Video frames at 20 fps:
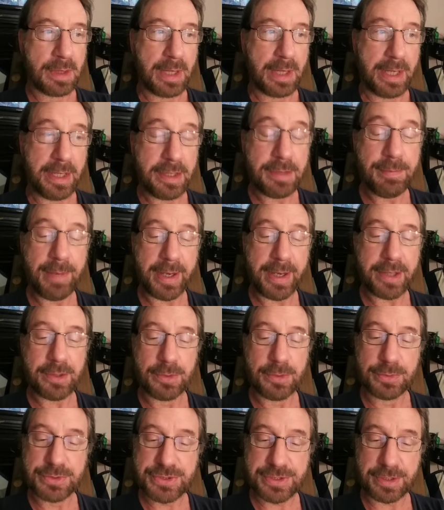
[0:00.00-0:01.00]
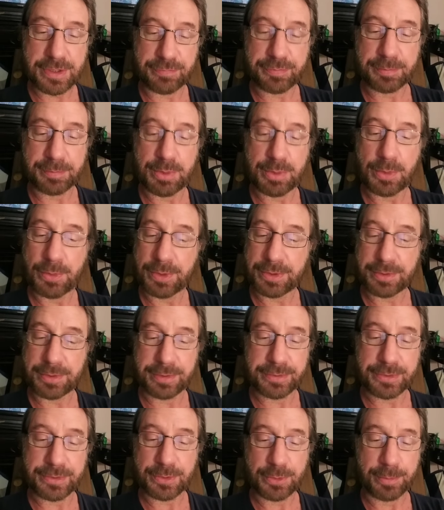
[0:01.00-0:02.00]
anybody who's self-employed or
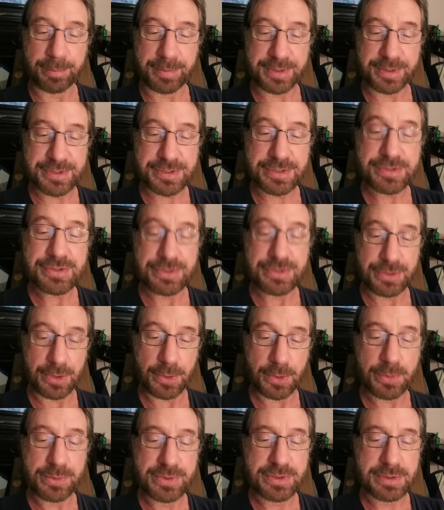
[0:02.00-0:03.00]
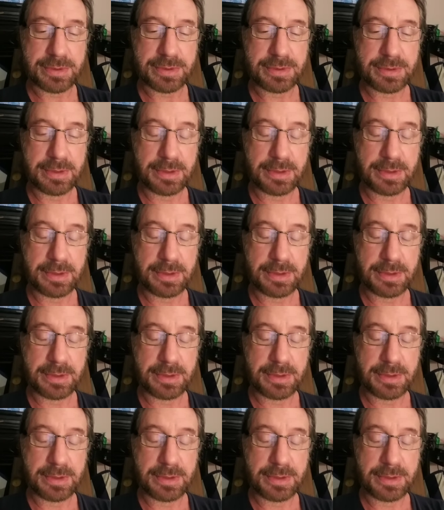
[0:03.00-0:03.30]
in their own business knows